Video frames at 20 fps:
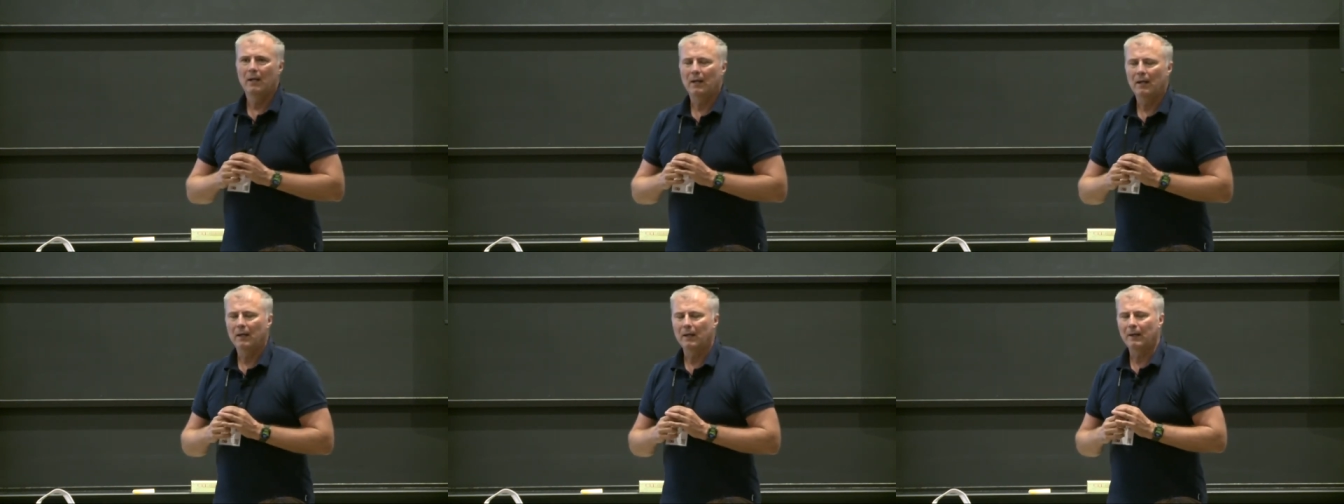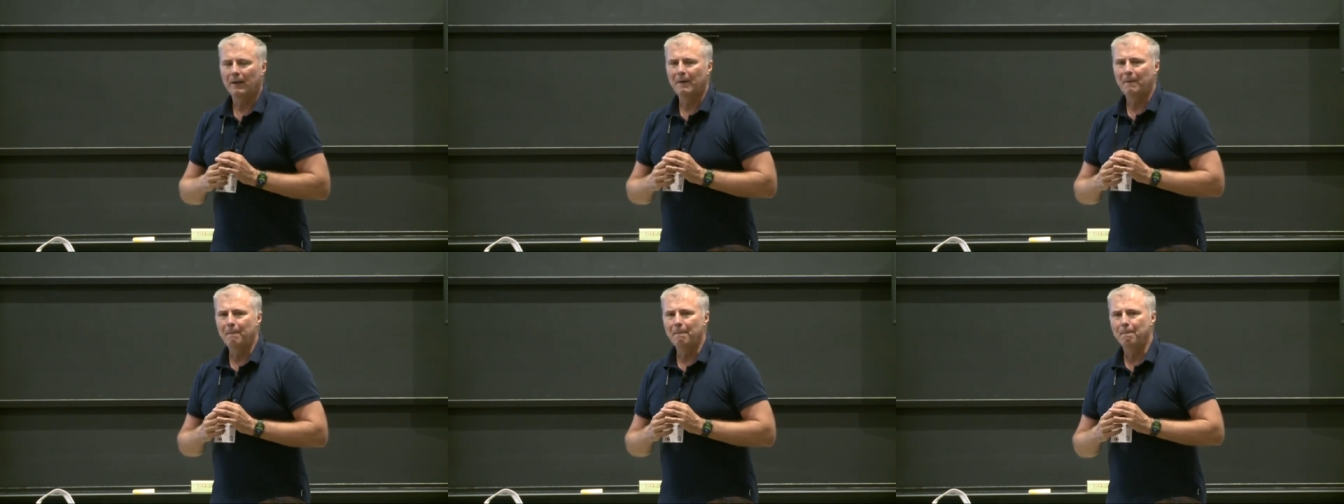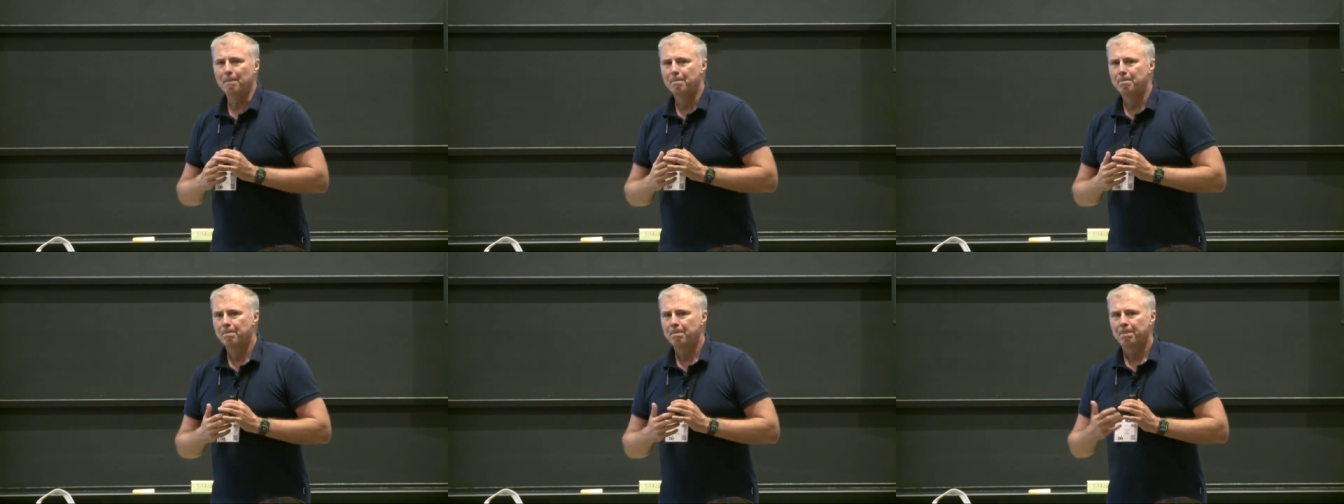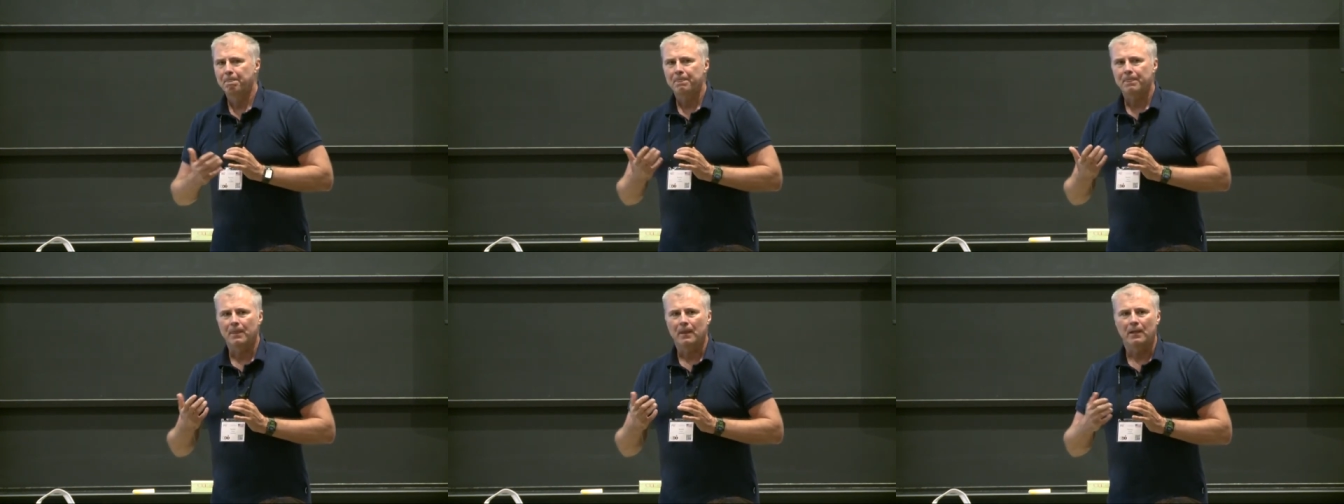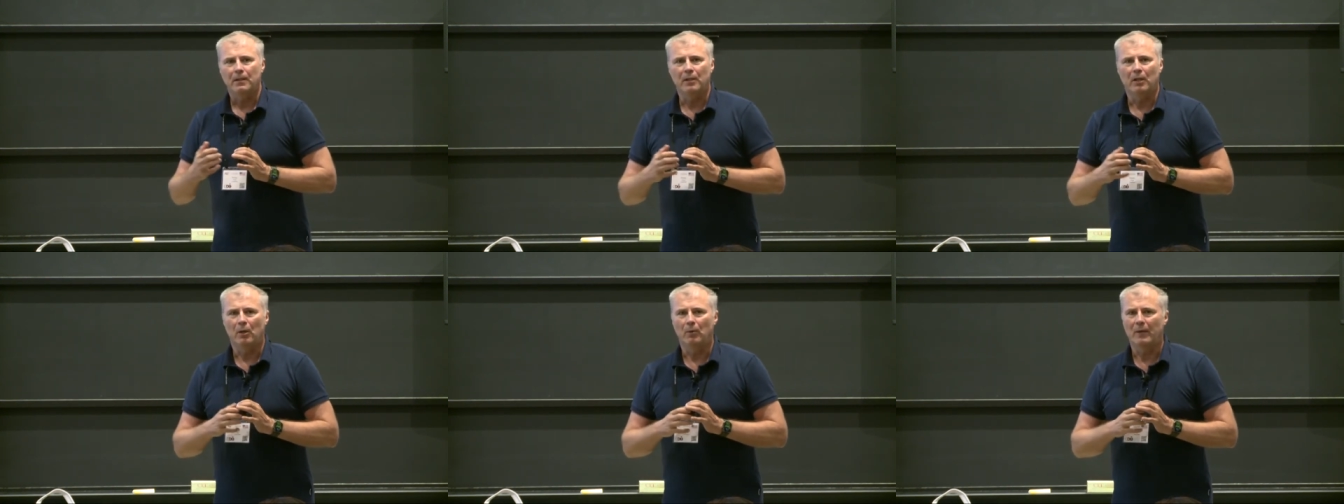
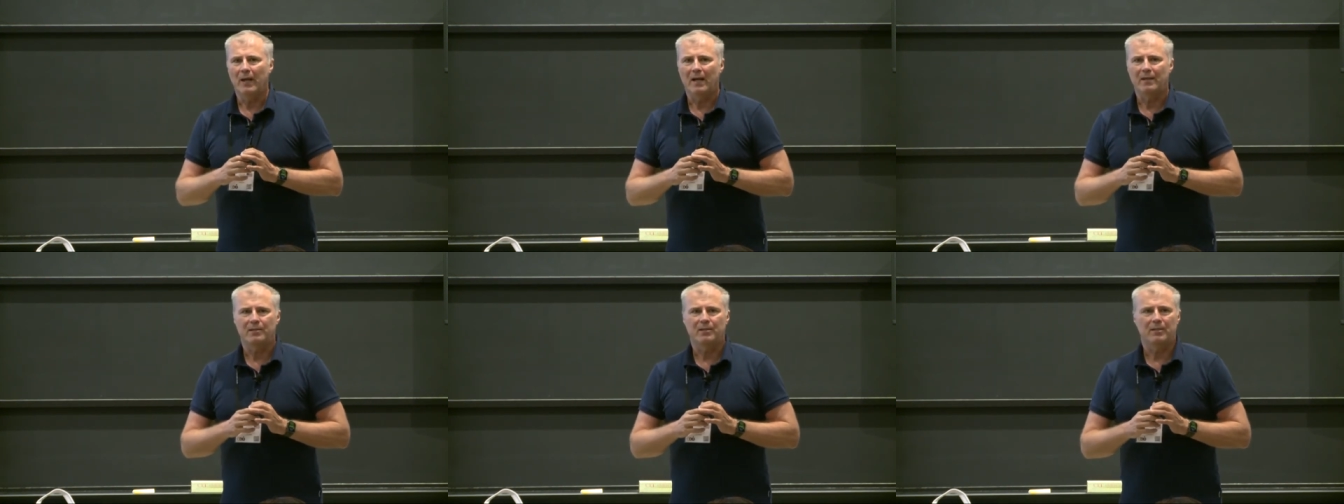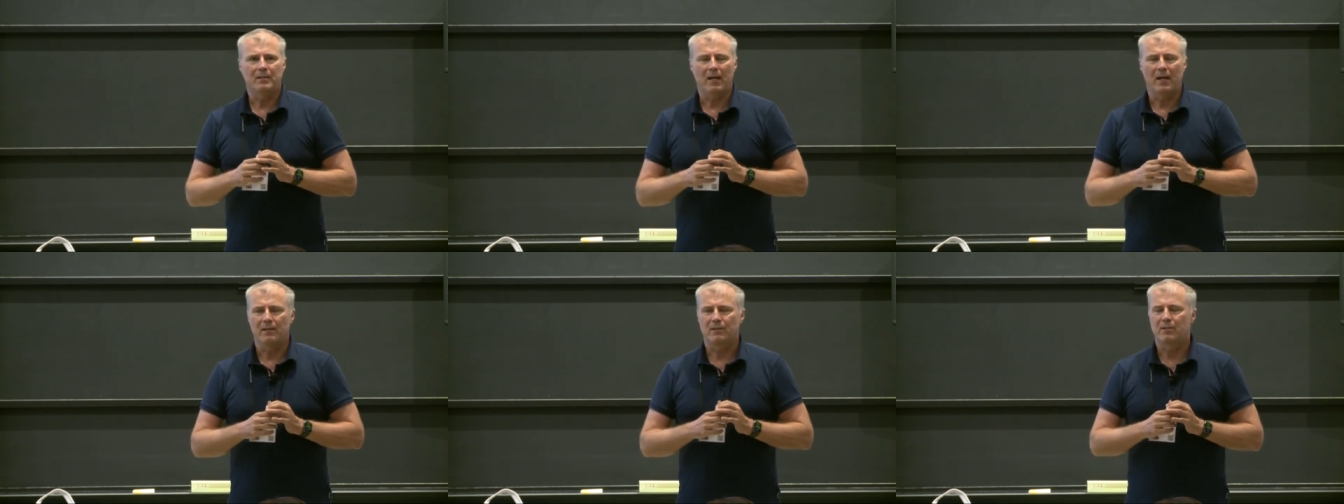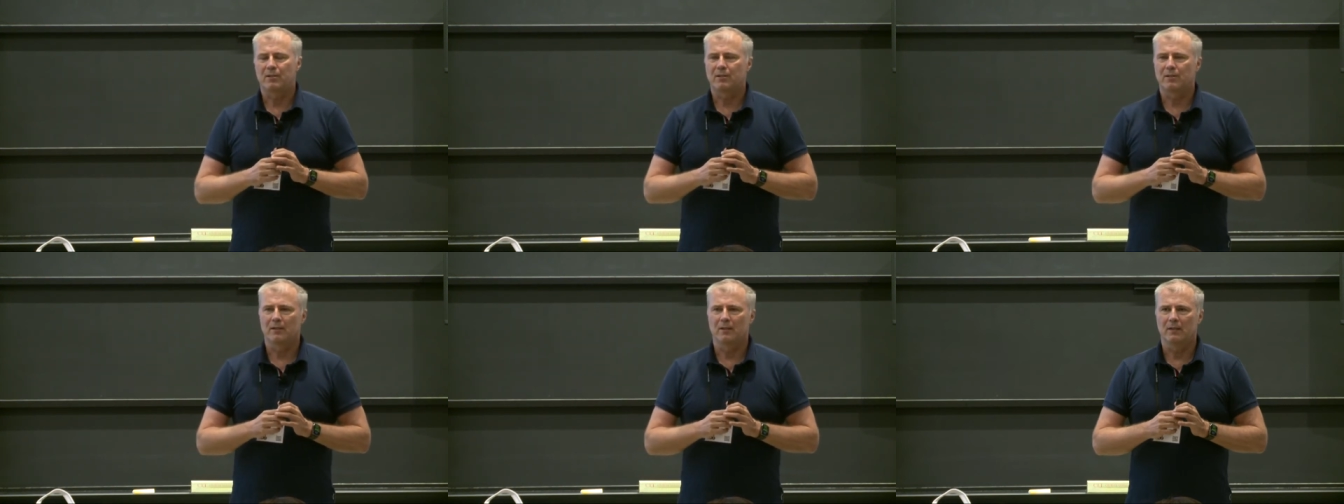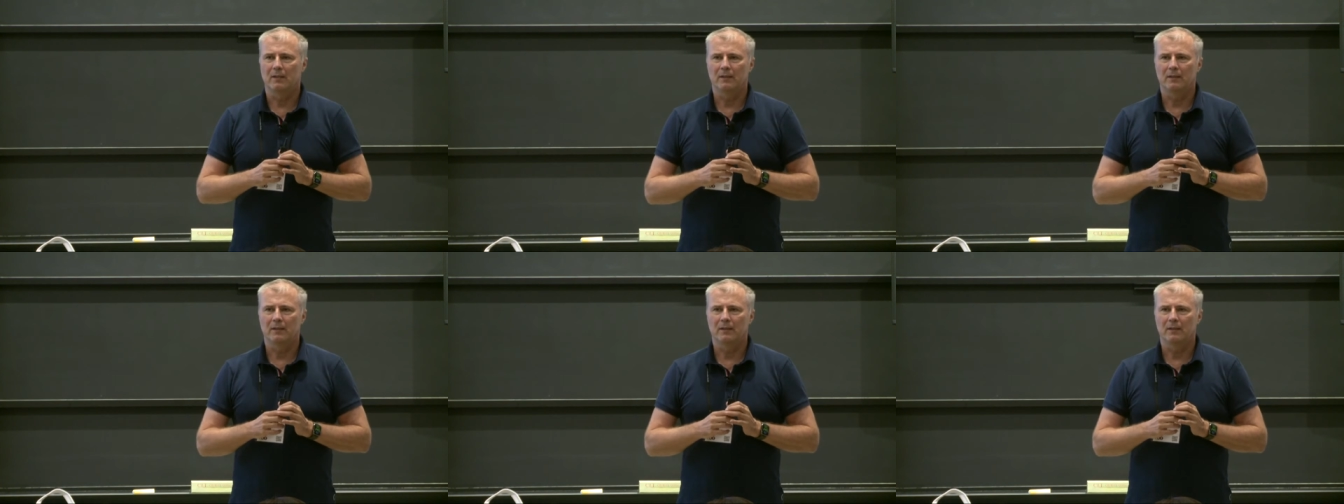that's